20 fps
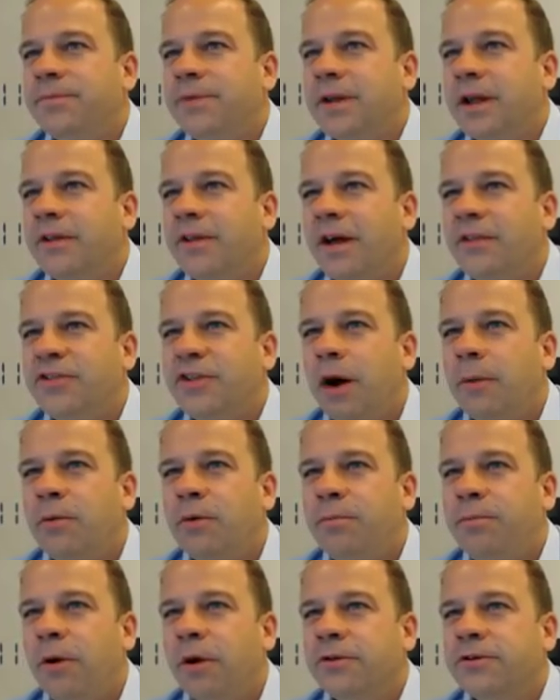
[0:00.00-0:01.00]
you know, that double
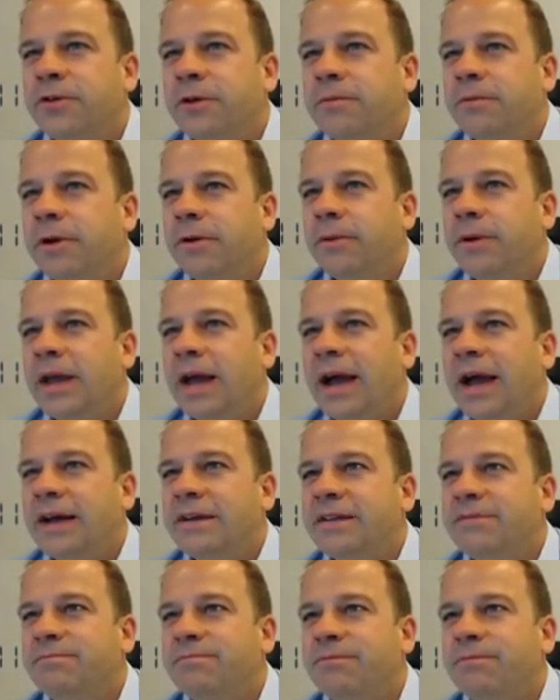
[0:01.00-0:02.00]
bottom that we
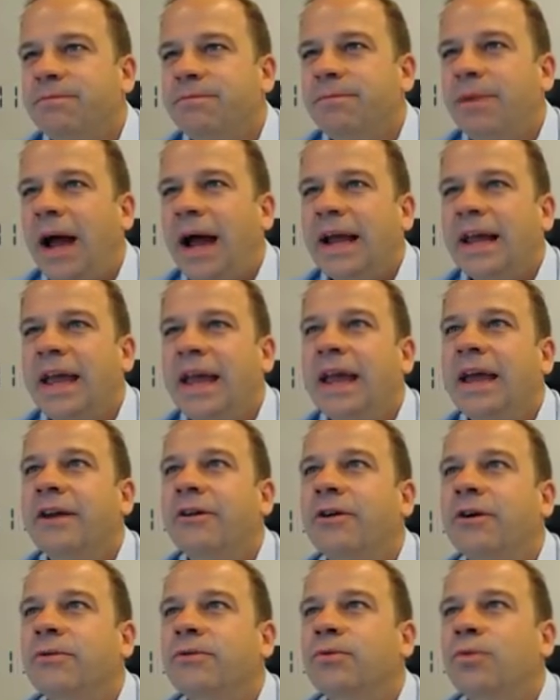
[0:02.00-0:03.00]
had back here
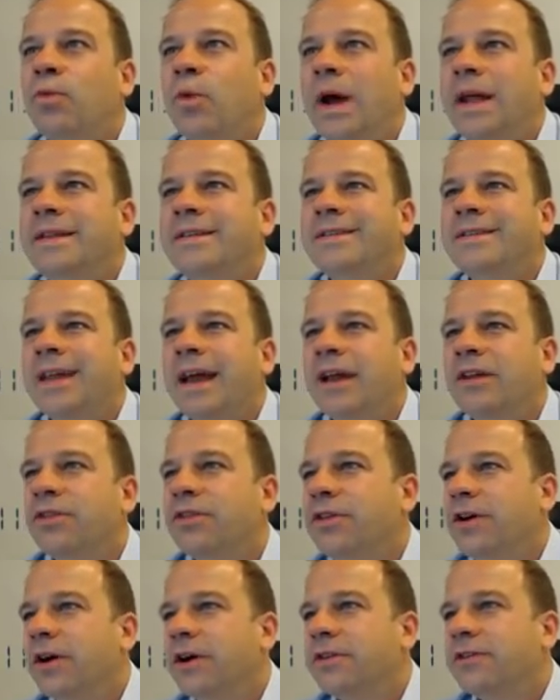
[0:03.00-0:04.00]
on Wednesday and
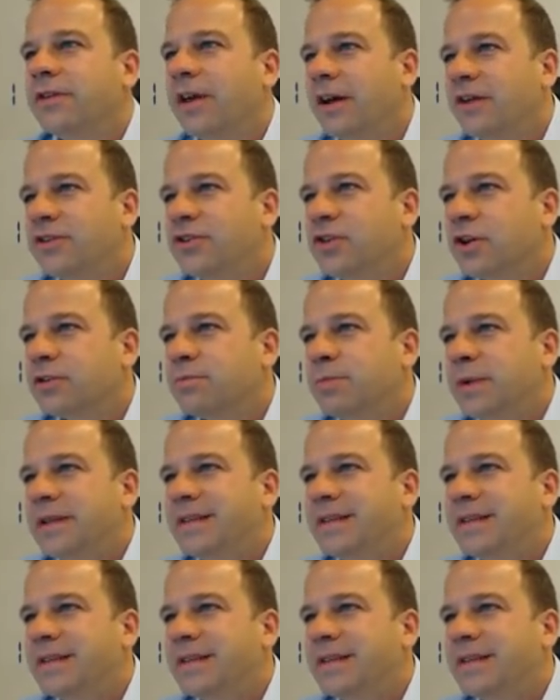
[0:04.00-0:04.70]
Thursday has just been